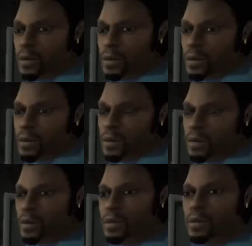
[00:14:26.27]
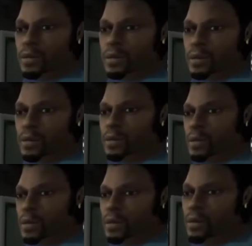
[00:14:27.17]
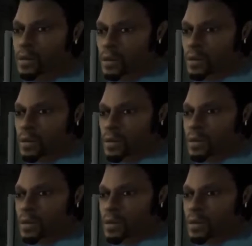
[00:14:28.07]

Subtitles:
Nothing is said.